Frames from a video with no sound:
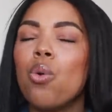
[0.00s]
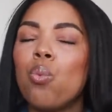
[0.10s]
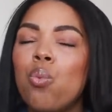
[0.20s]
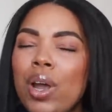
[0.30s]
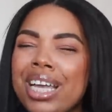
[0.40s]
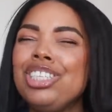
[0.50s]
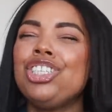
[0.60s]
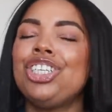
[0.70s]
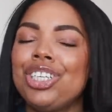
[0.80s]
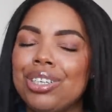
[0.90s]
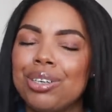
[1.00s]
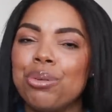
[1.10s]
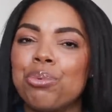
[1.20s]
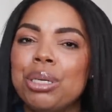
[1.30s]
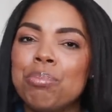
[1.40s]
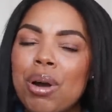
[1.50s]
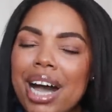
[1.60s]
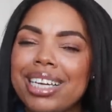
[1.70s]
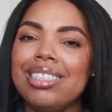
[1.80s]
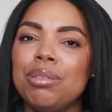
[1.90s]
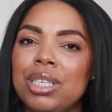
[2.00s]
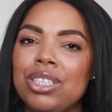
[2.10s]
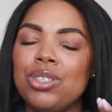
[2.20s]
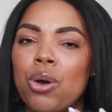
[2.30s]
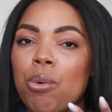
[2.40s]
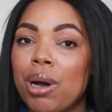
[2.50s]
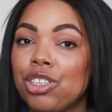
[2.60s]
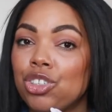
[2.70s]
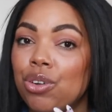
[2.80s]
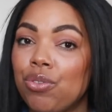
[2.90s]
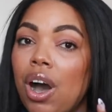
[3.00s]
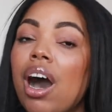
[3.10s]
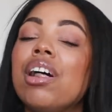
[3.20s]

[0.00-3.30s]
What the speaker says: which reminds me so much of